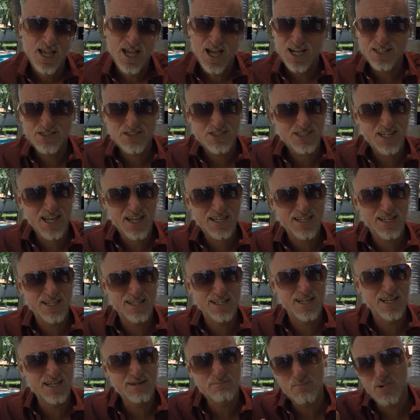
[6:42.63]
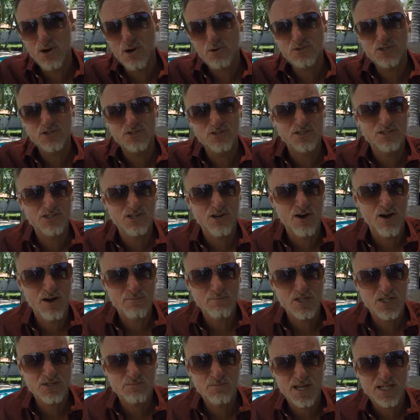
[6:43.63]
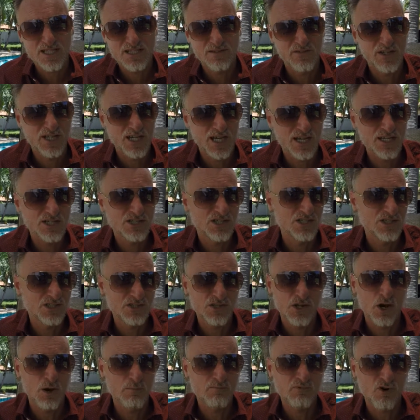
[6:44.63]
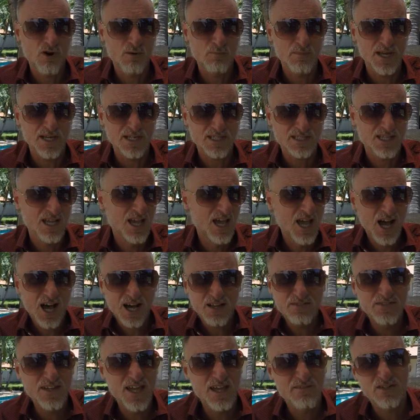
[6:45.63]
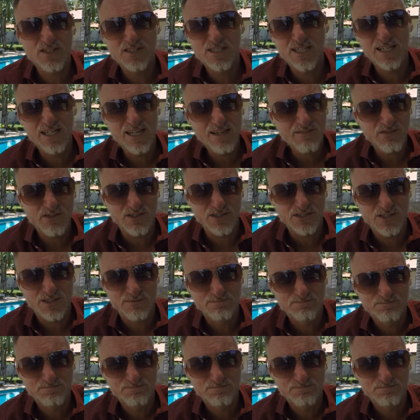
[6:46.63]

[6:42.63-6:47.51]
And secondly, most of the time, the specifications that are promised are never delivered.